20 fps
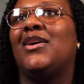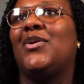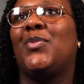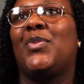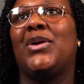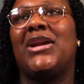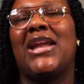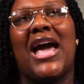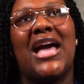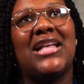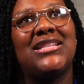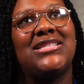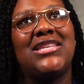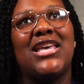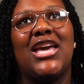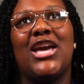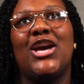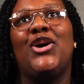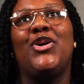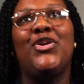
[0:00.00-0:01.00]
when I
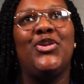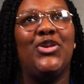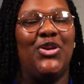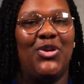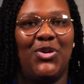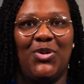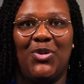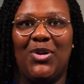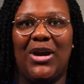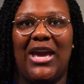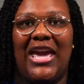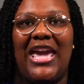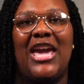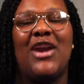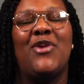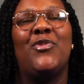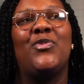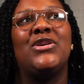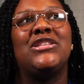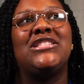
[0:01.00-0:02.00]
tell you,
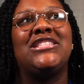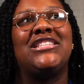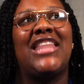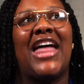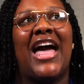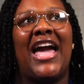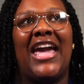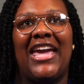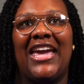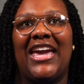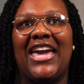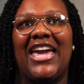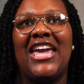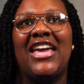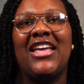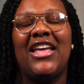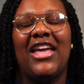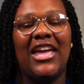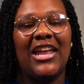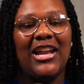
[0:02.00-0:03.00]
it was like,
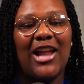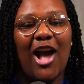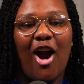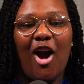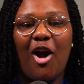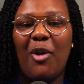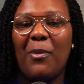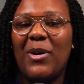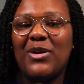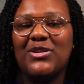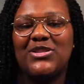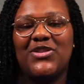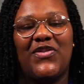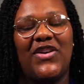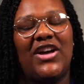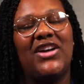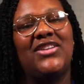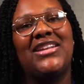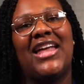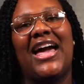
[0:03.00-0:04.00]
it almost
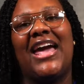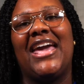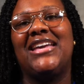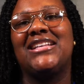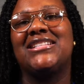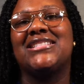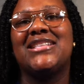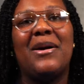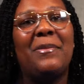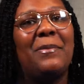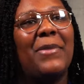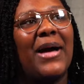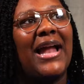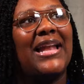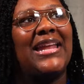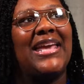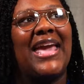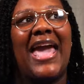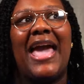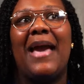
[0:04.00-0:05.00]
felt like
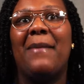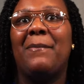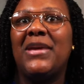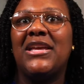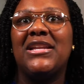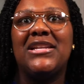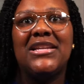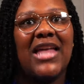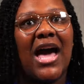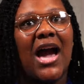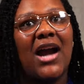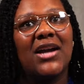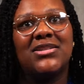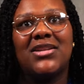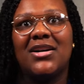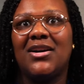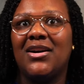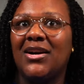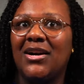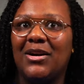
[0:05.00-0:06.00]
somebody had me
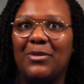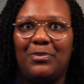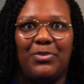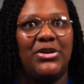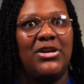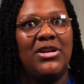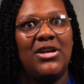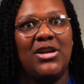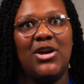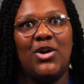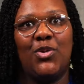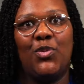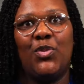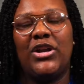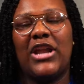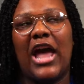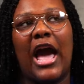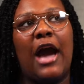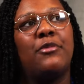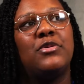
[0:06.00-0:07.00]
locked up
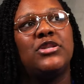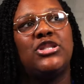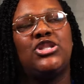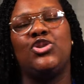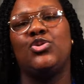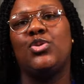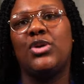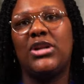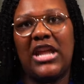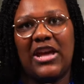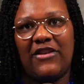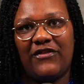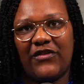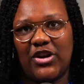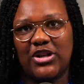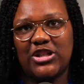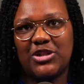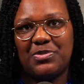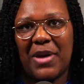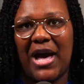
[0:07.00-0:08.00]
when I was doing that
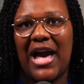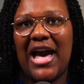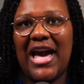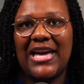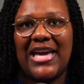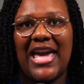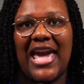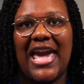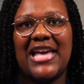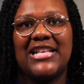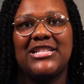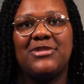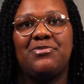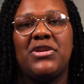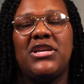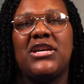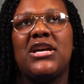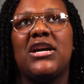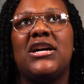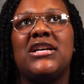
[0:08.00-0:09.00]
first podcast,
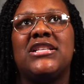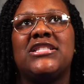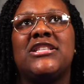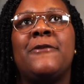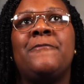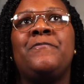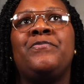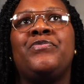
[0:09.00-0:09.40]
because